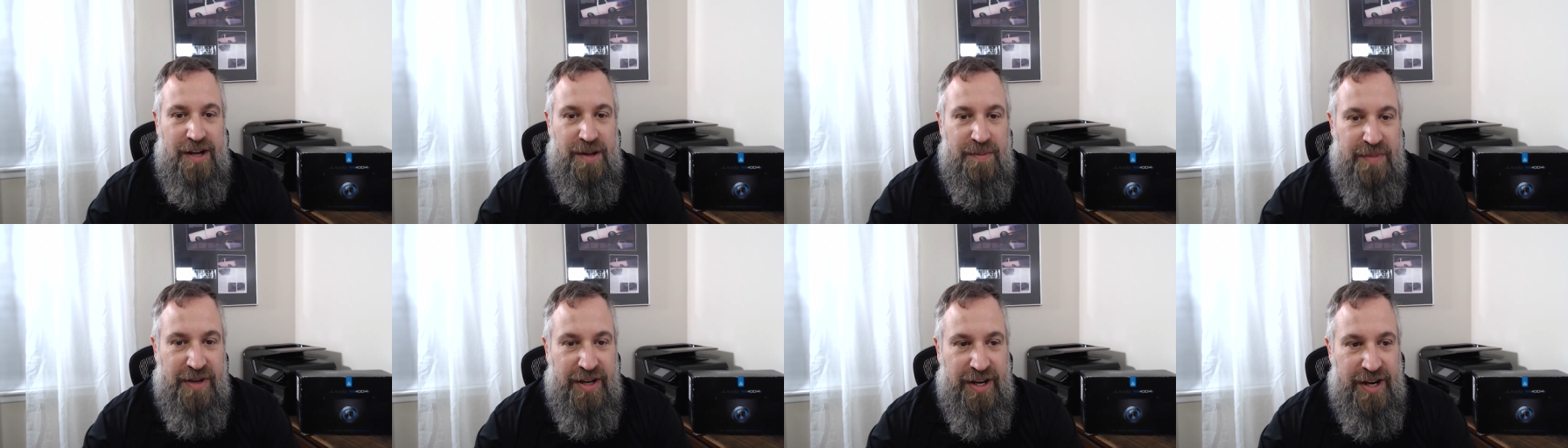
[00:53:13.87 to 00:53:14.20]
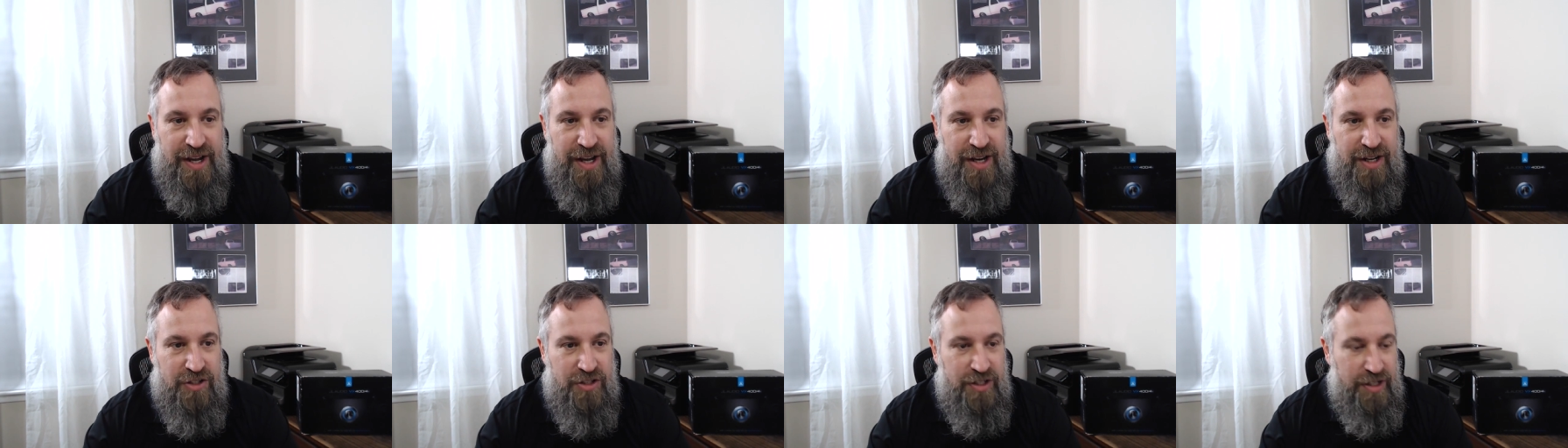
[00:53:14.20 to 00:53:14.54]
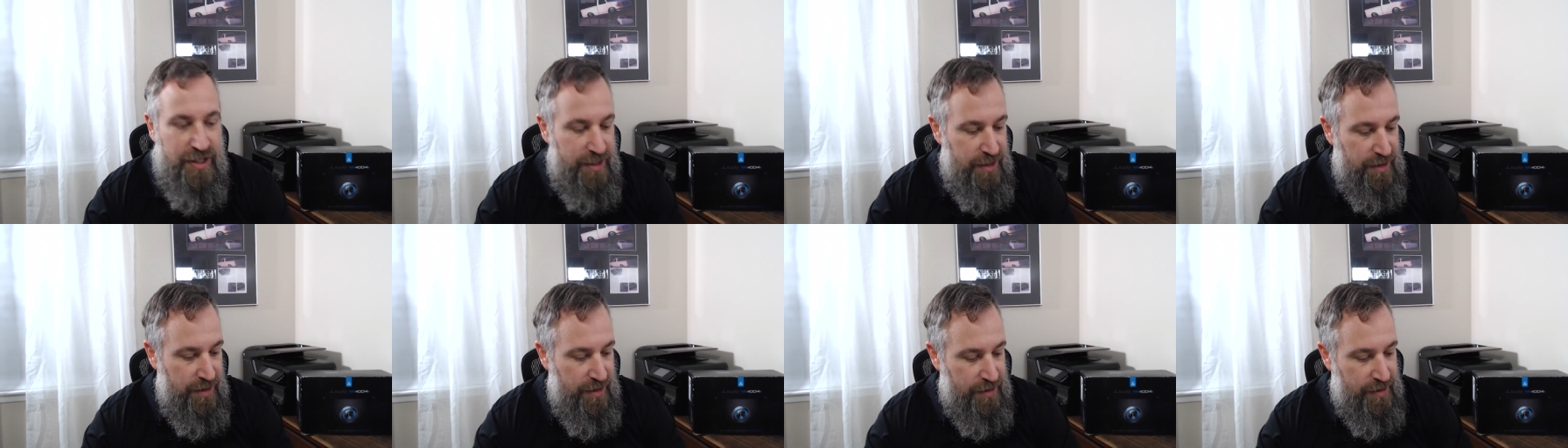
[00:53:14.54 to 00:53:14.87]
I'm going to
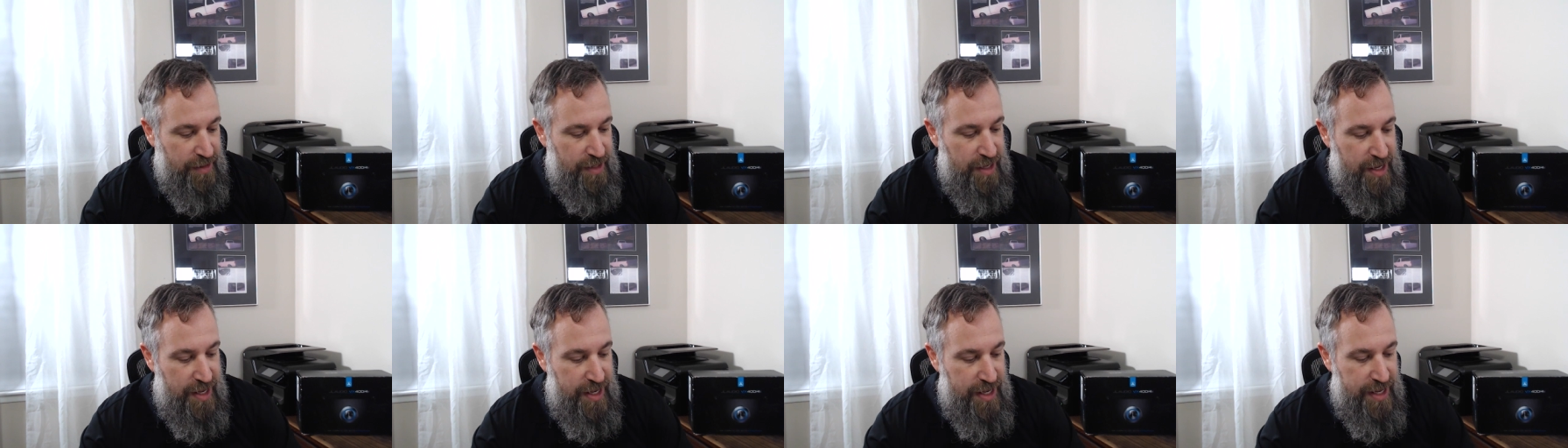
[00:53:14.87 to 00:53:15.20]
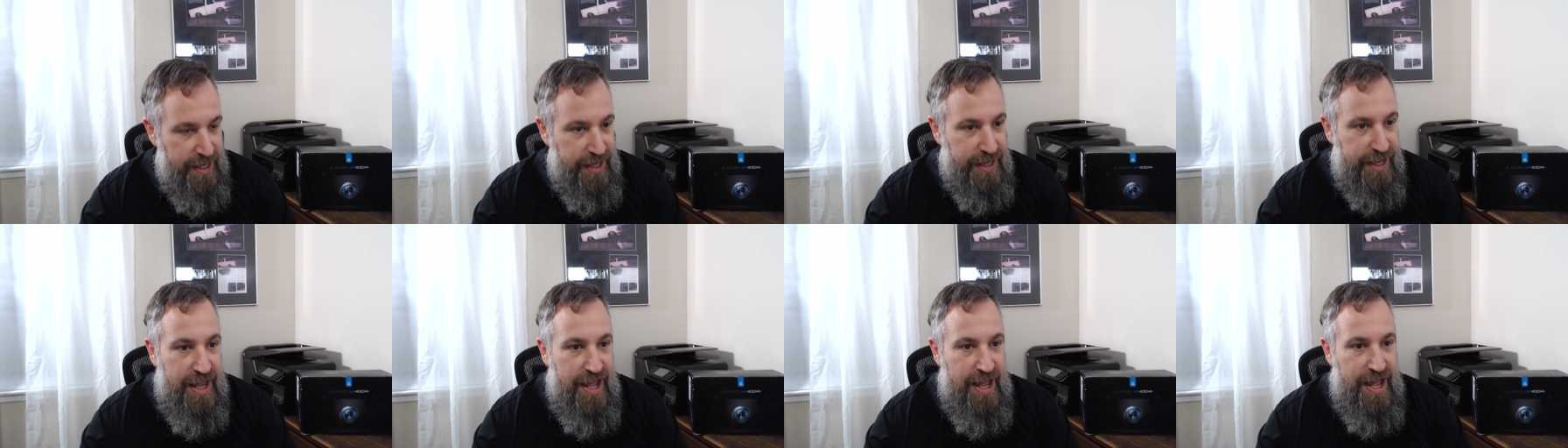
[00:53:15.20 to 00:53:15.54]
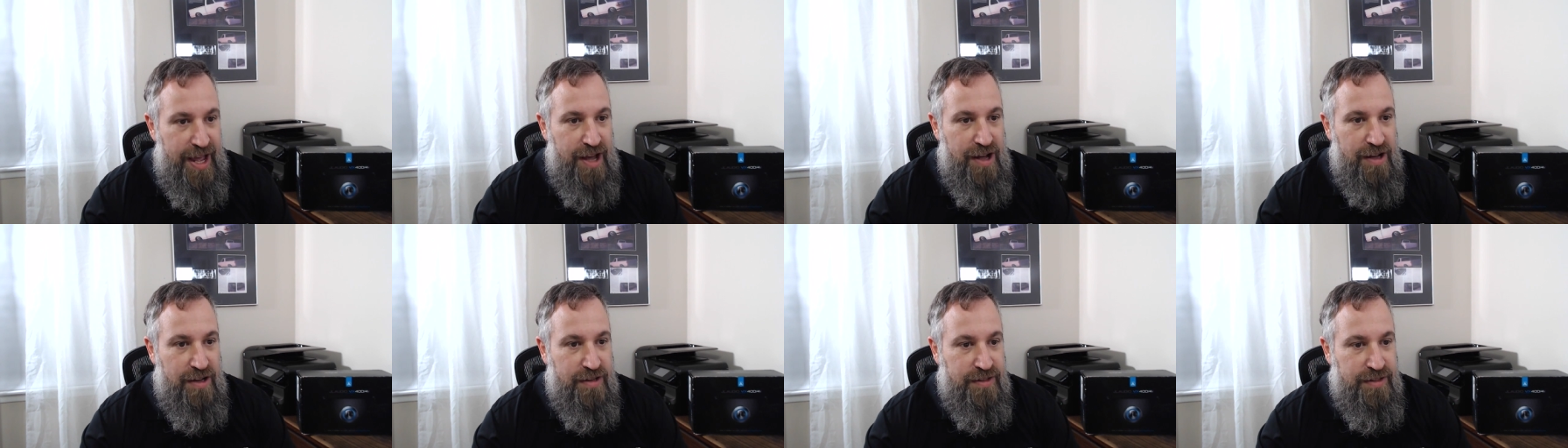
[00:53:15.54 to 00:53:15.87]
actually log
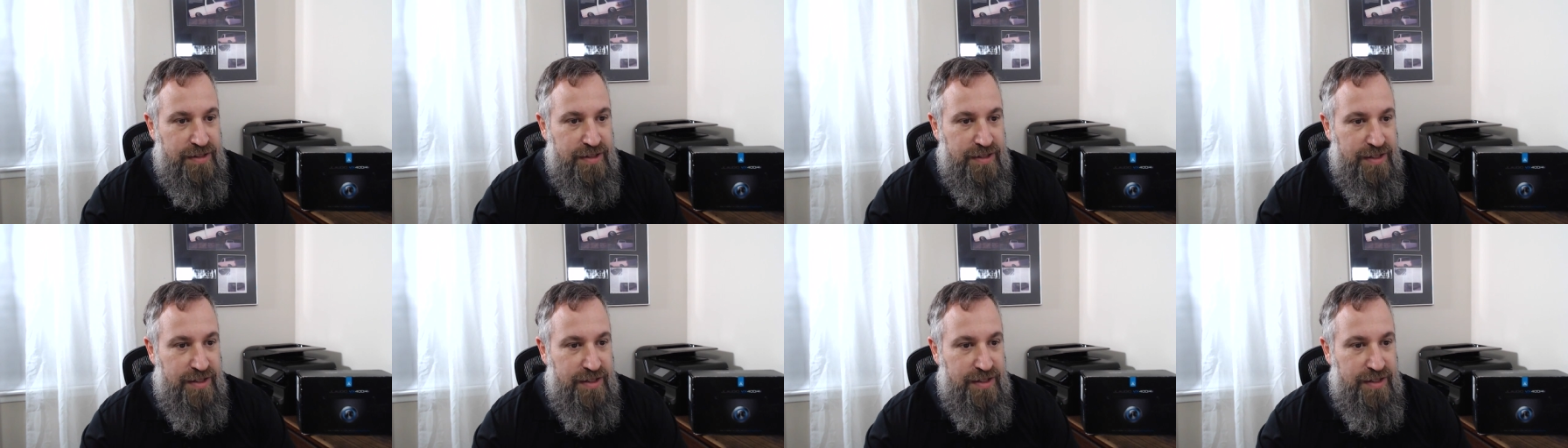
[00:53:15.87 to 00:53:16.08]
out